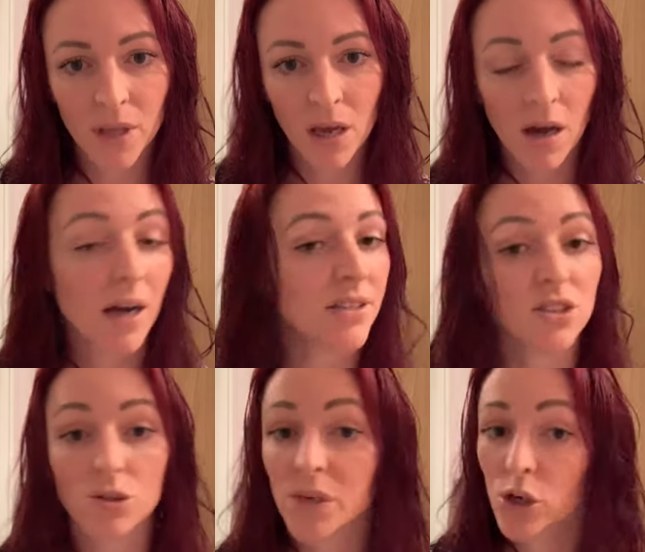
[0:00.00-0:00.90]
I didn't
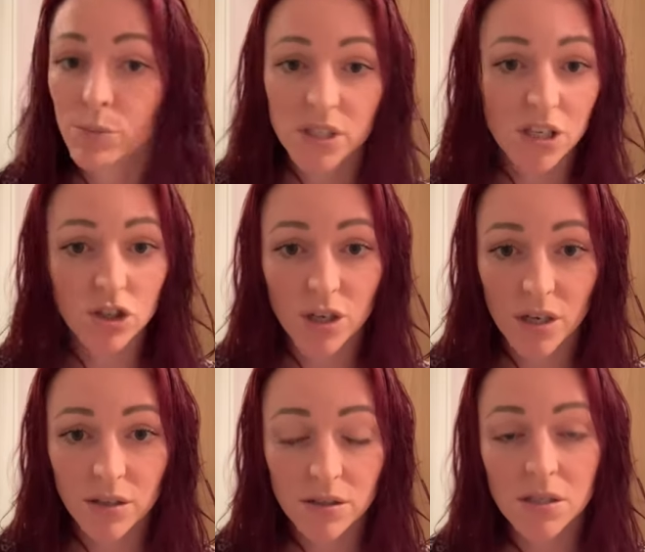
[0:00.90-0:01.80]
do any
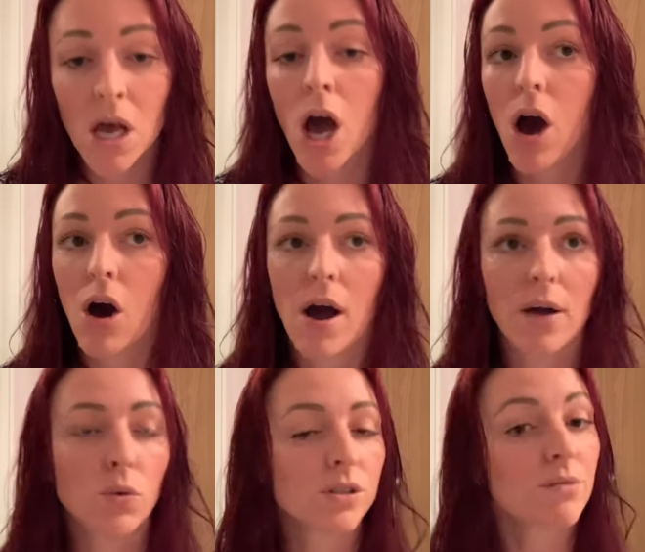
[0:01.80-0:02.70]
competitions. I
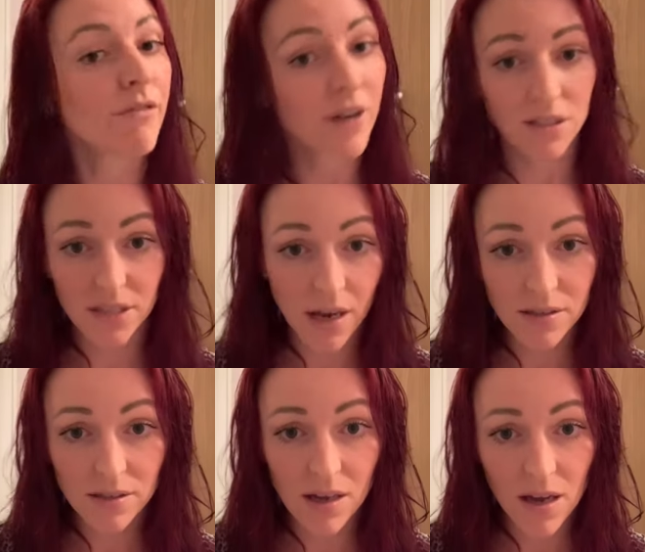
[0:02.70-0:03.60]
wasn't
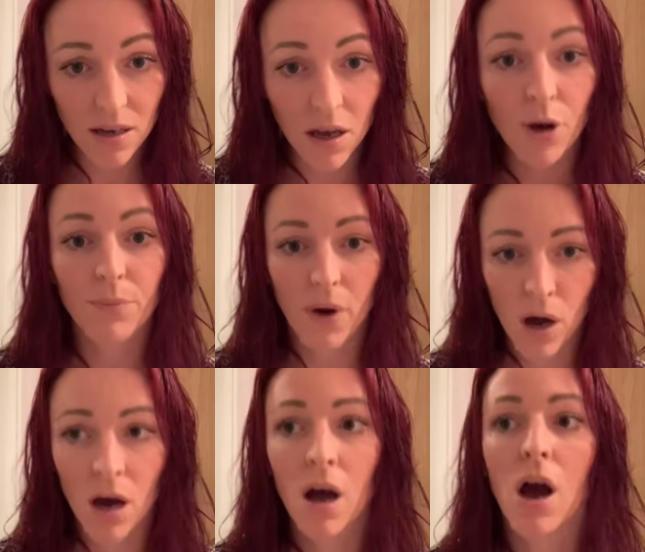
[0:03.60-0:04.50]
fantastic,
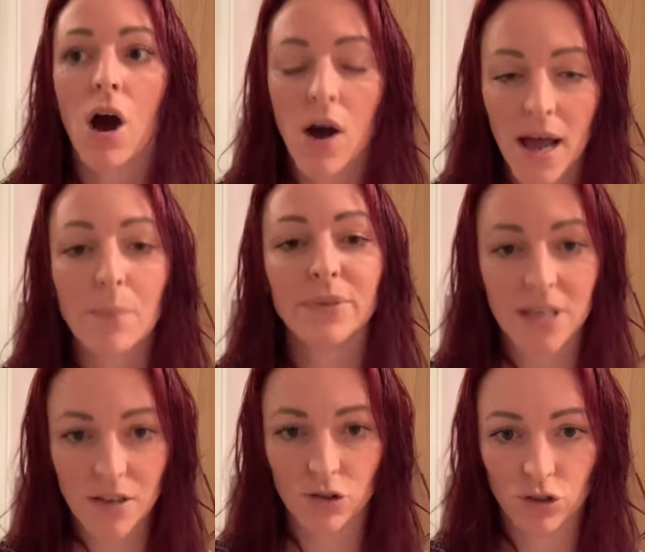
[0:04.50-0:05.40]
but I had
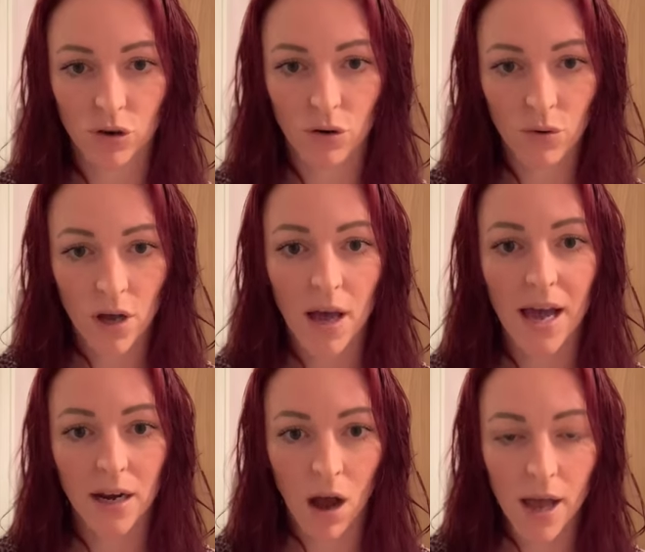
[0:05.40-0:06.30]
potential
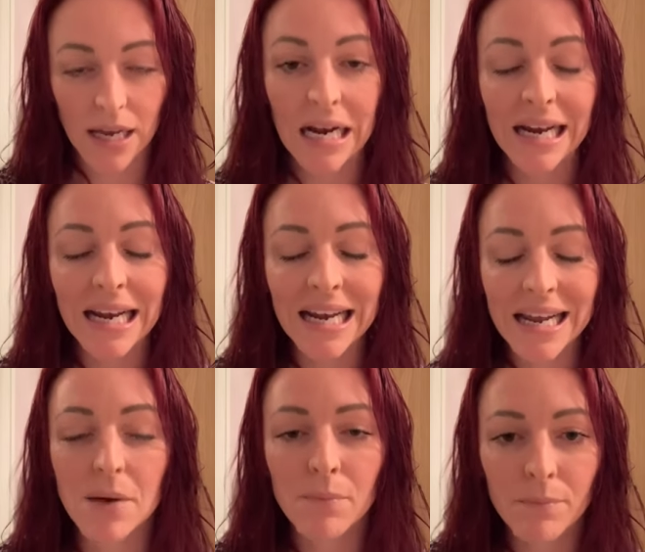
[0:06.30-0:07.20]
and it
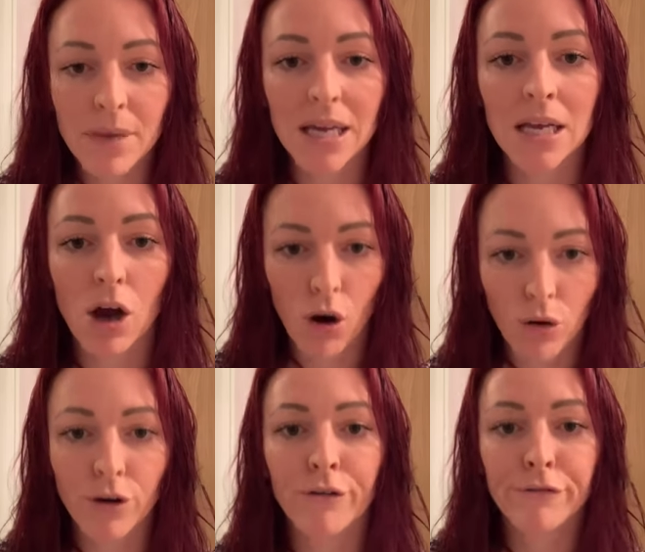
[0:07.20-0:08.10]
lit me
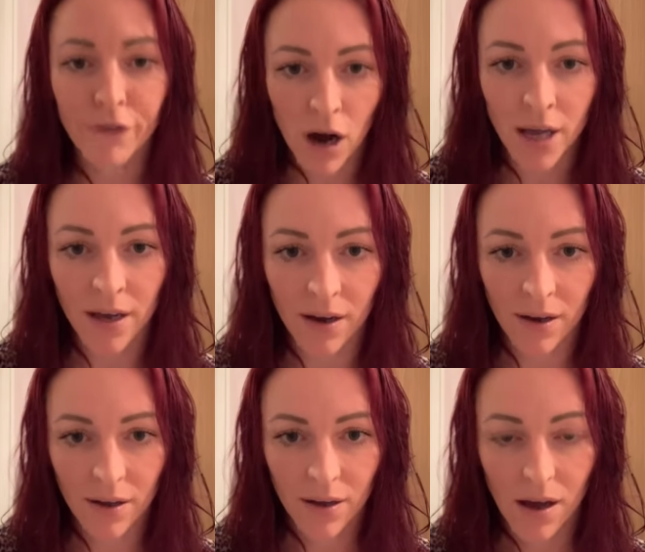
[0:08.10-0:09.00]
on fire.
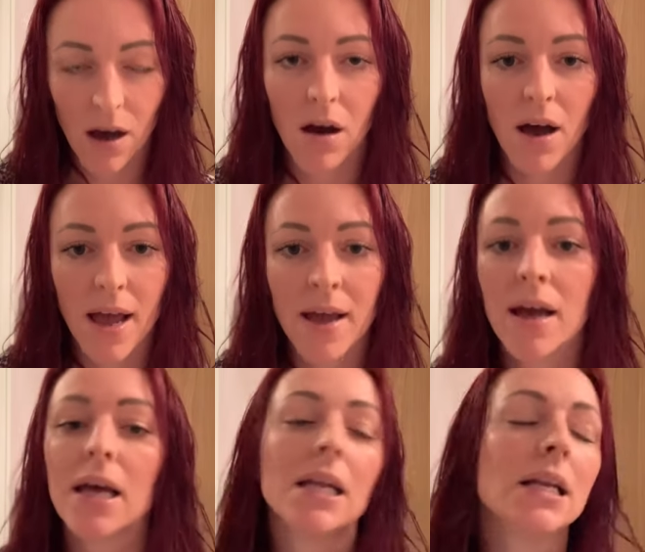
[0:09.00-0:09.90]
I
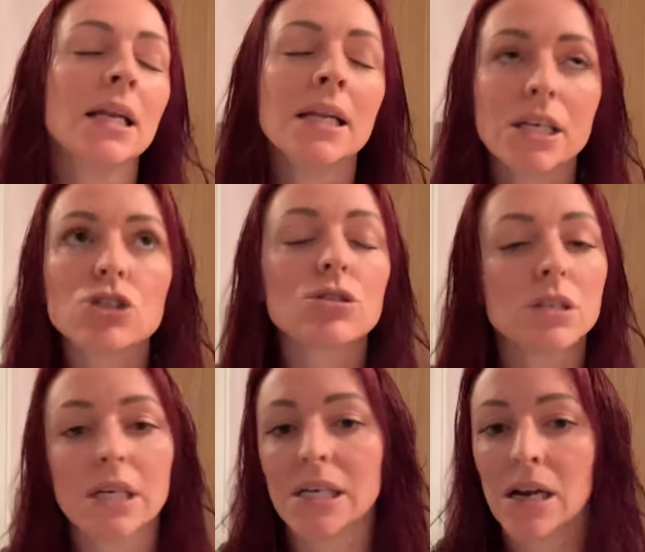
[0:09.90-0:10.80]

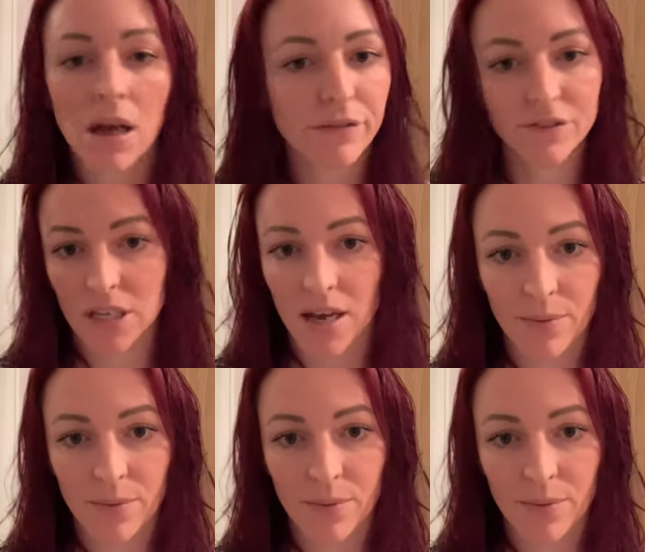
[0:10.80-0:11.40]
literally loved it.